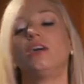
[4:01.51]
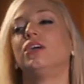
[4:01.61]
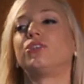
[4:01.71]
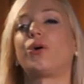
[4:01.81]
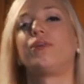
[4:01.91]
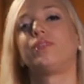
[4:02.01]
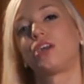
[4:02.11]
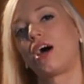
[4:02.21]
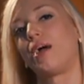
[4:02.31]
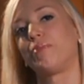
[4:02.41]
So over
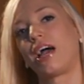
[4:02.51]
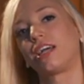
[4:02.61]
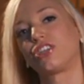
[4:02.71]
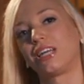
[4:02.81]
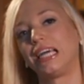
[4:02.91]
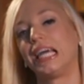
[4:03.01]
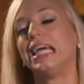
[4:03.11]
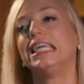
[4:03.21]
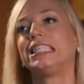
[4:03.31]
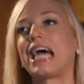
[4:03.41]
time, they actually
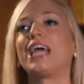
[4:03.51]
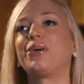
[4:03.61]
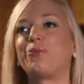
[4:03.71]
take